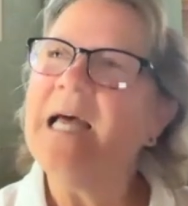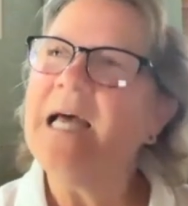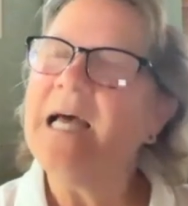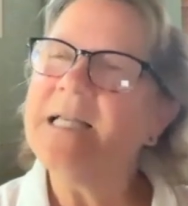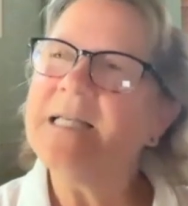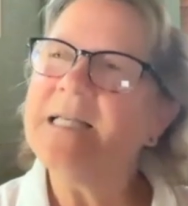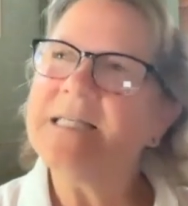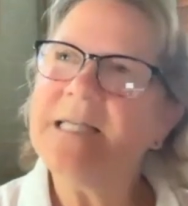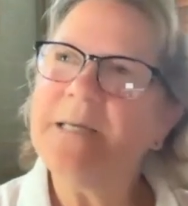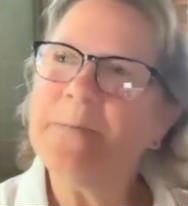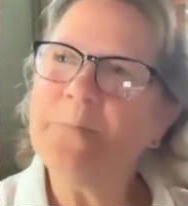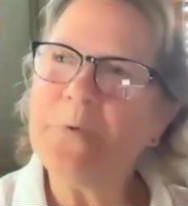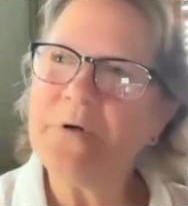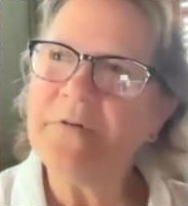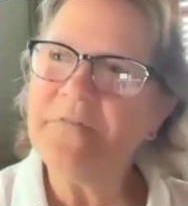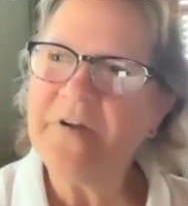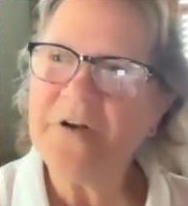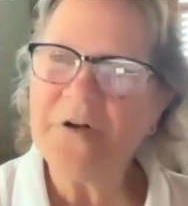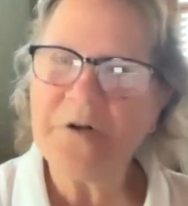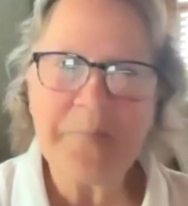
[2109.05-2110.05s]
And some were
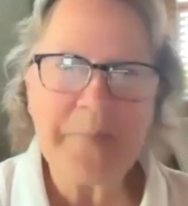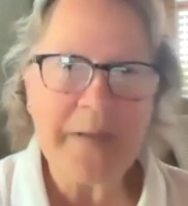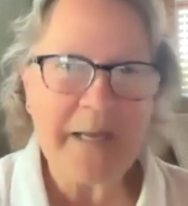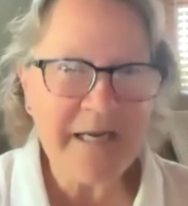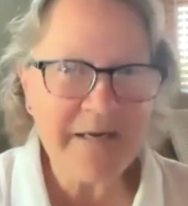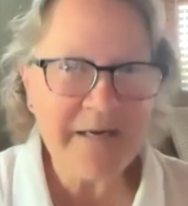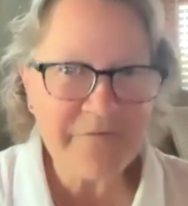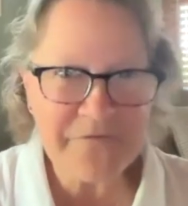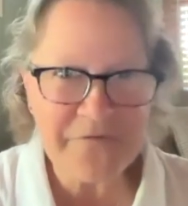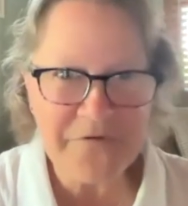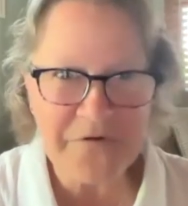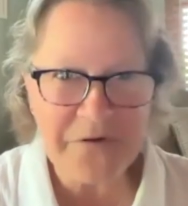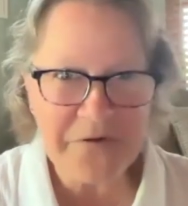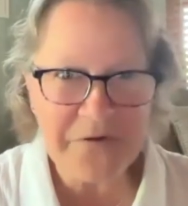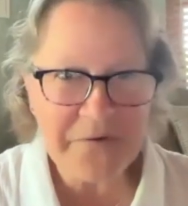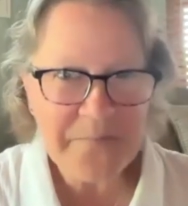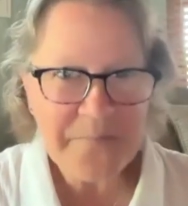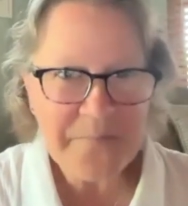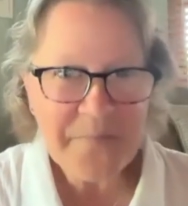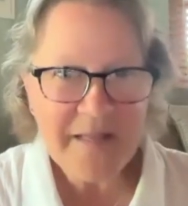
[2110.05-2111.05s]
very painful,
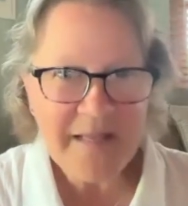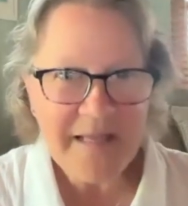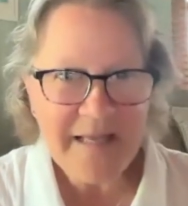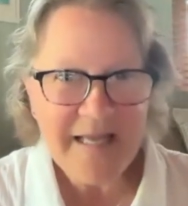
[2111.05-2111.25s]
you